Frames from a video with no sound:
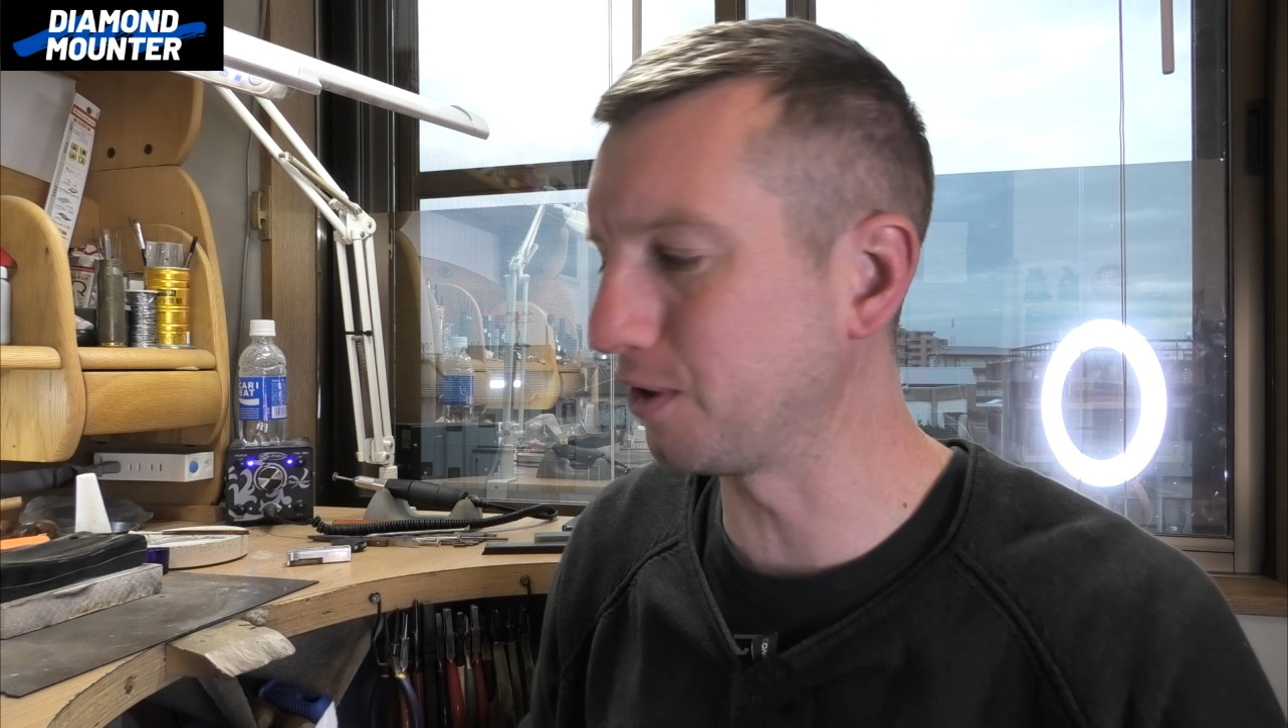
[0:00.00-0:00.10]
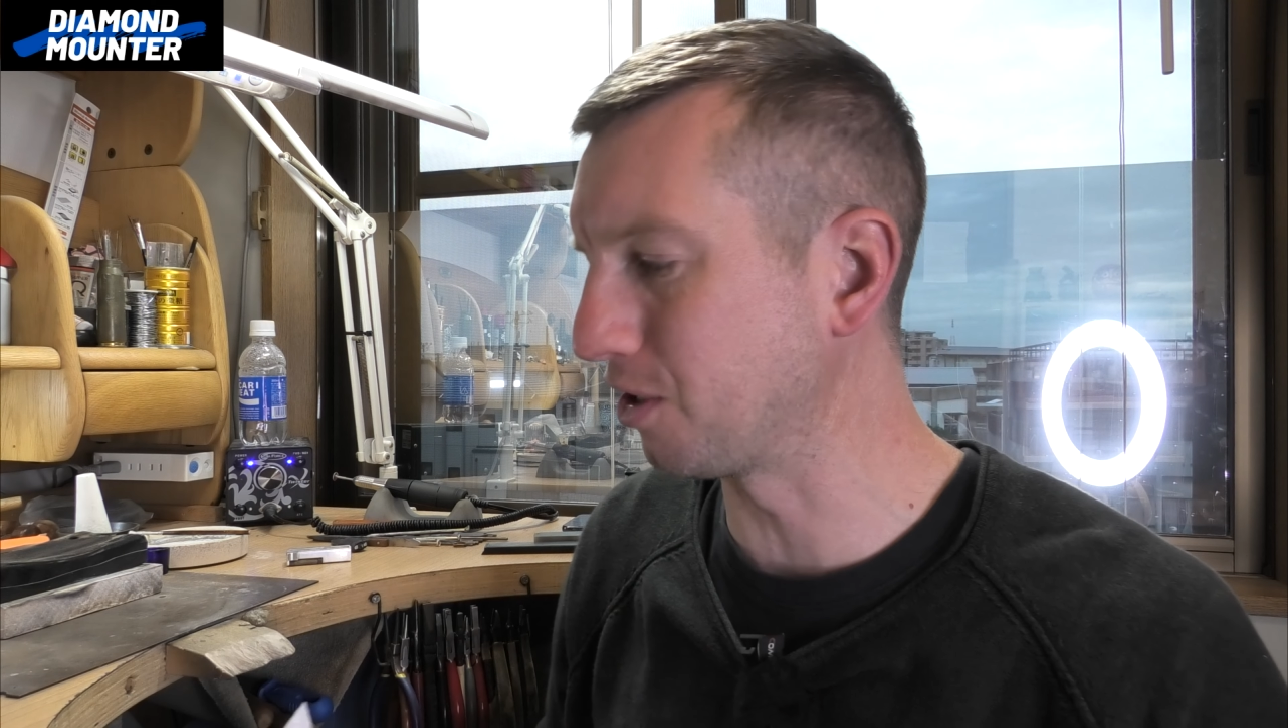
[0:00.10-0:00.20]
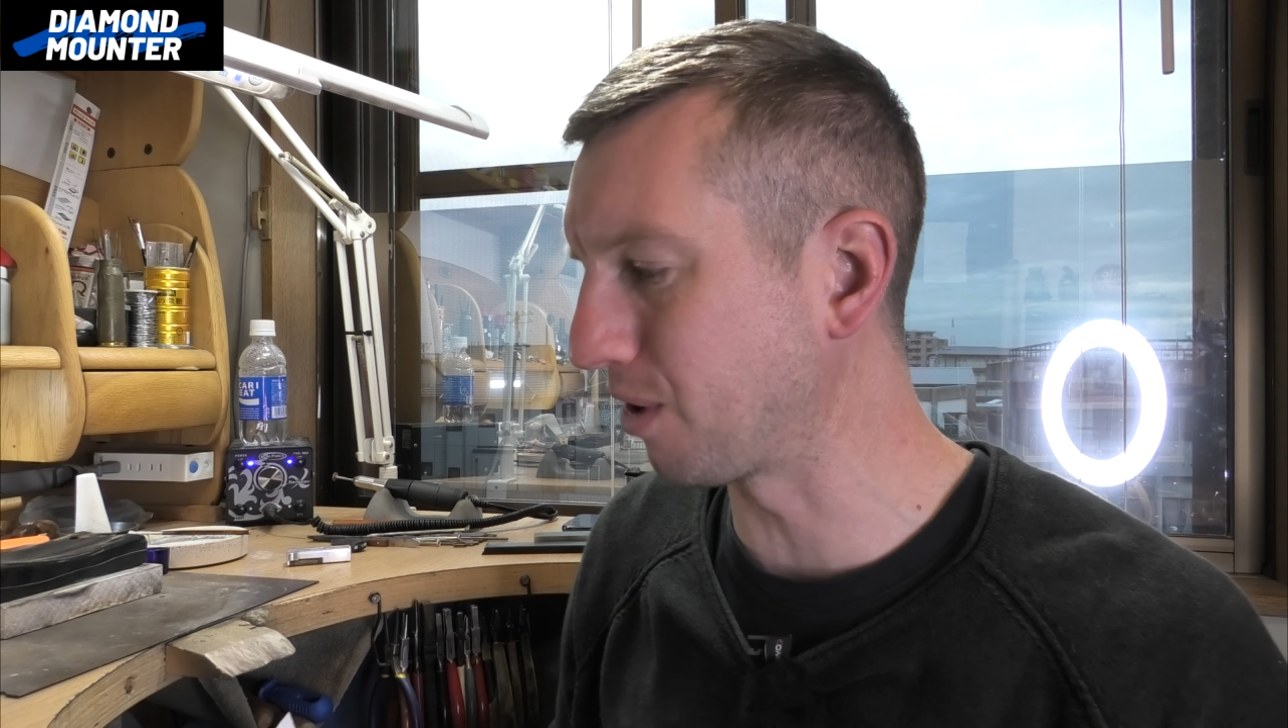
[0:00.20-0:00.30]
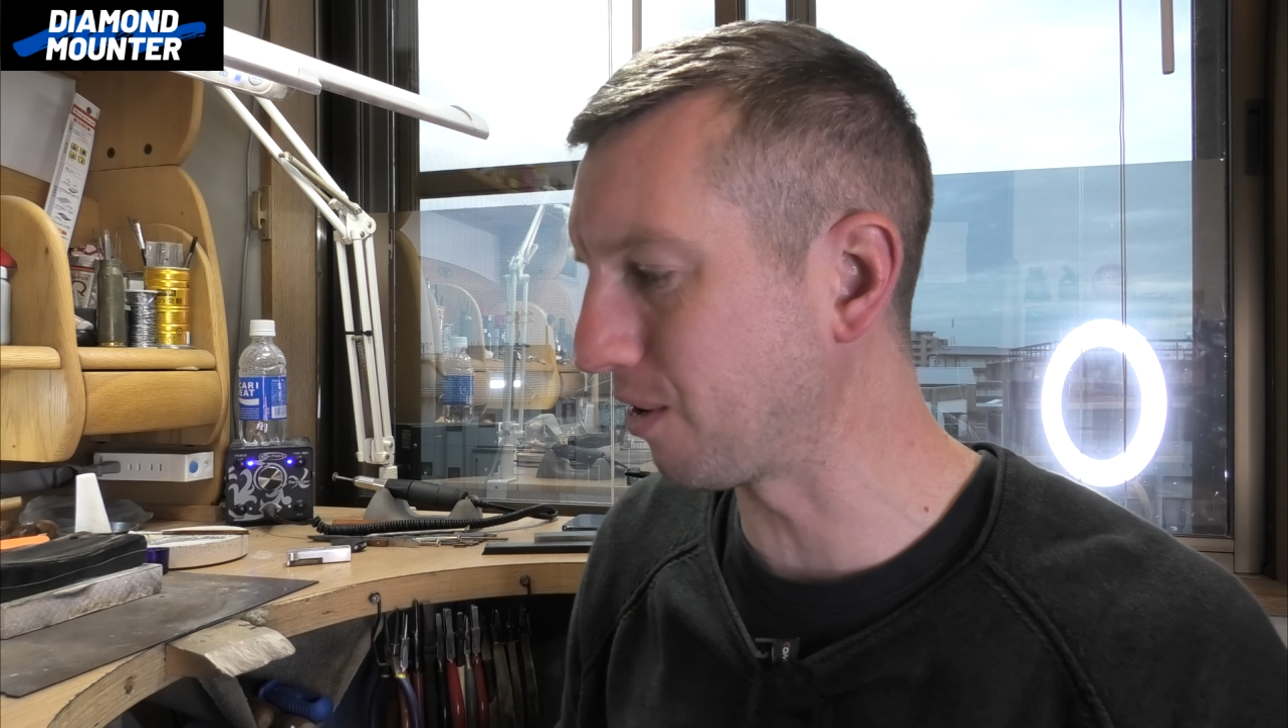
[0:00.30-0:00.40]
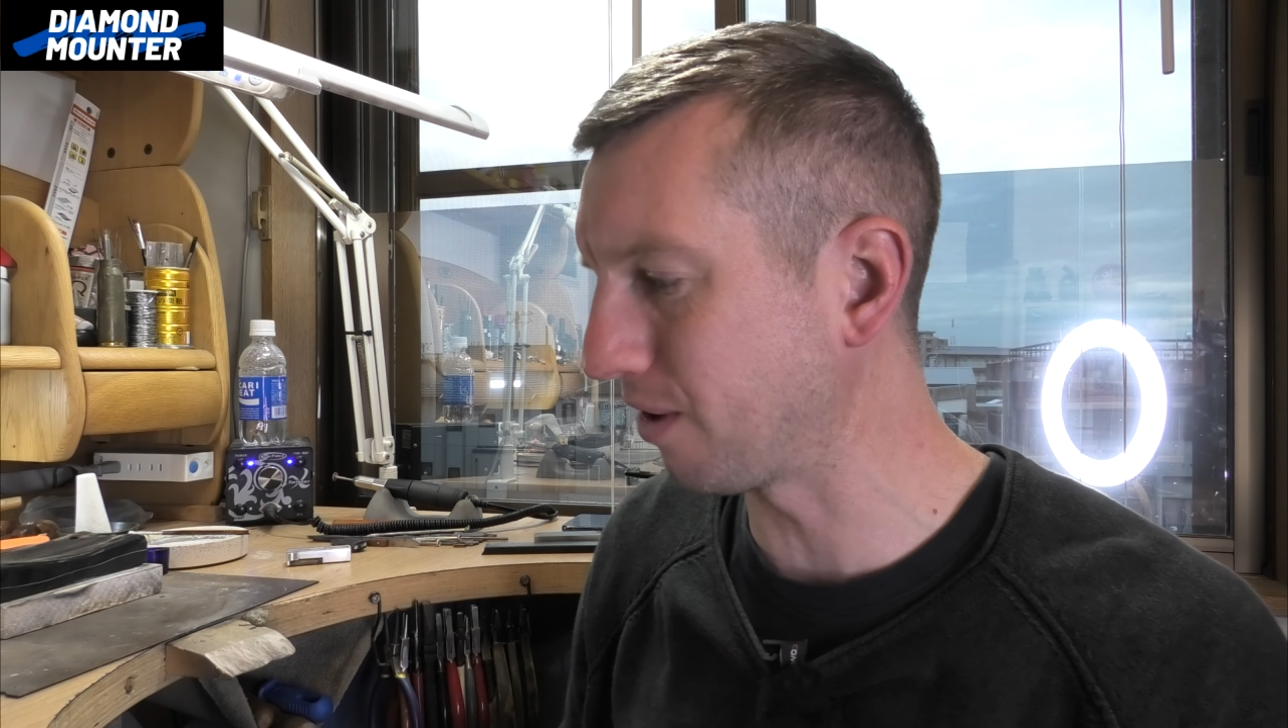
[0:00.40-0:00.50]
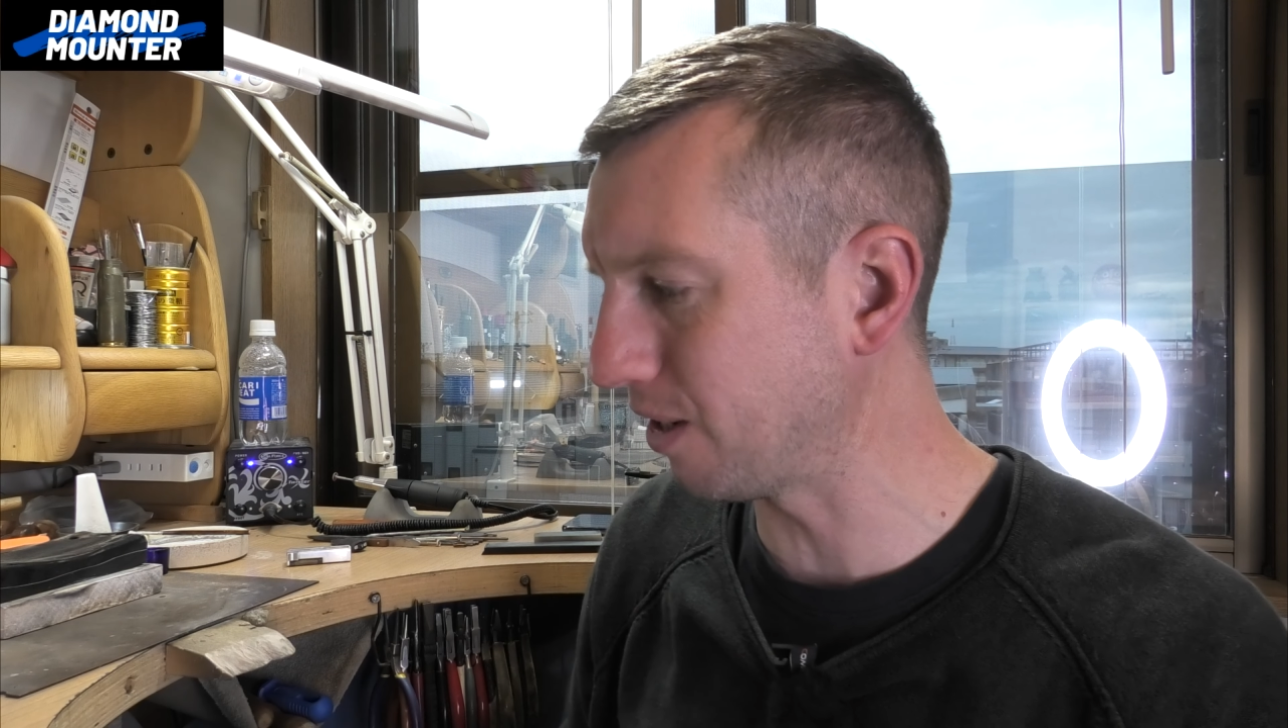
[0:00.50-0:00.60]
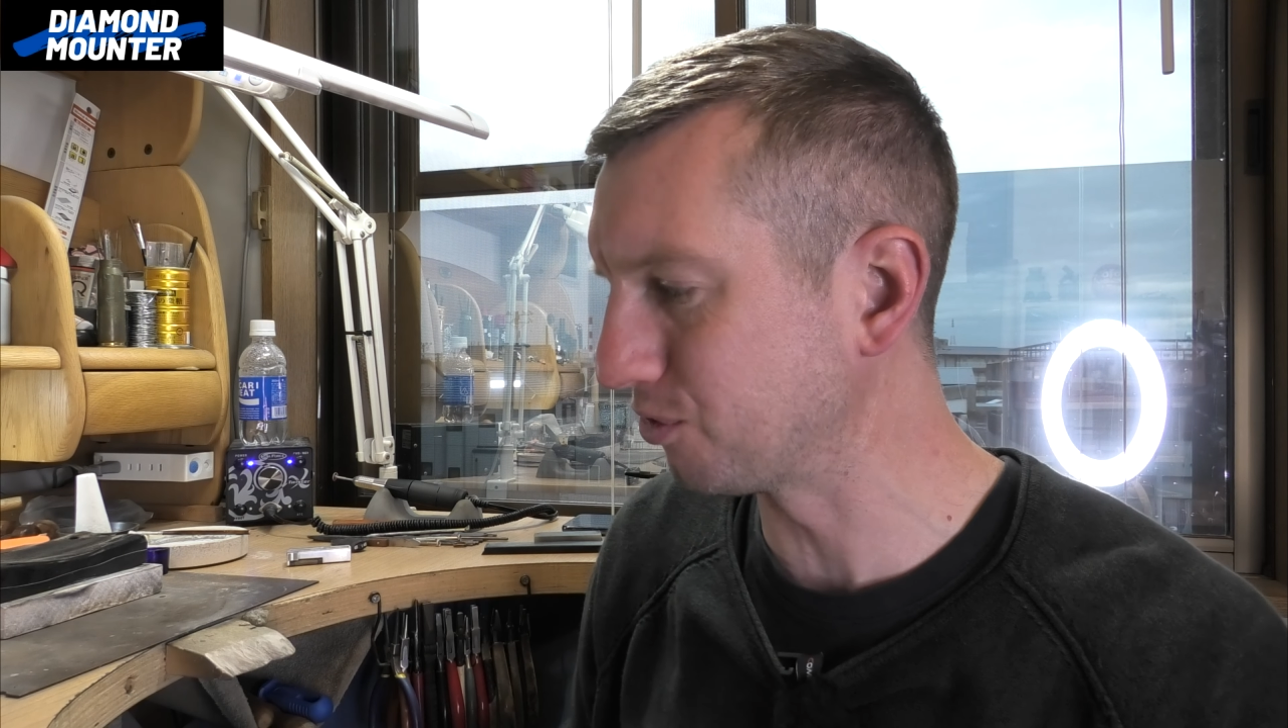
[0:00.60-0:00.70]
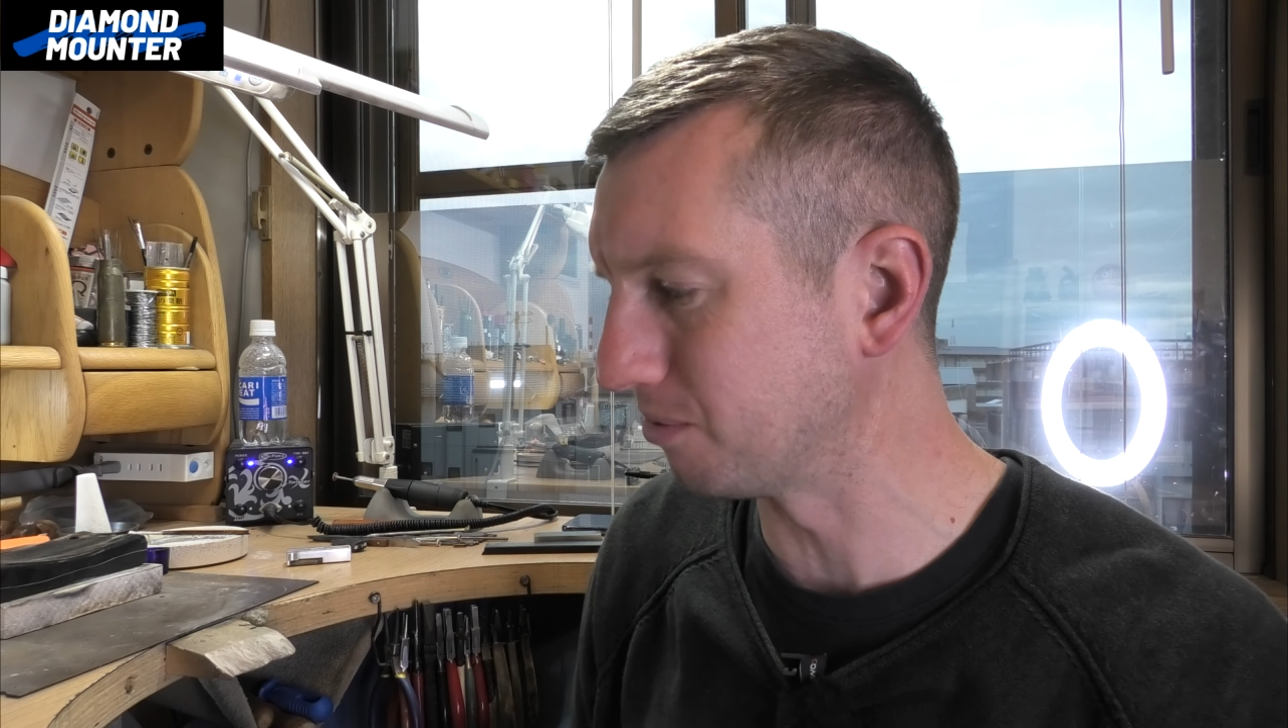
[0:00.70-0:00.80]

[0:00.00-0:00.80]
figure out how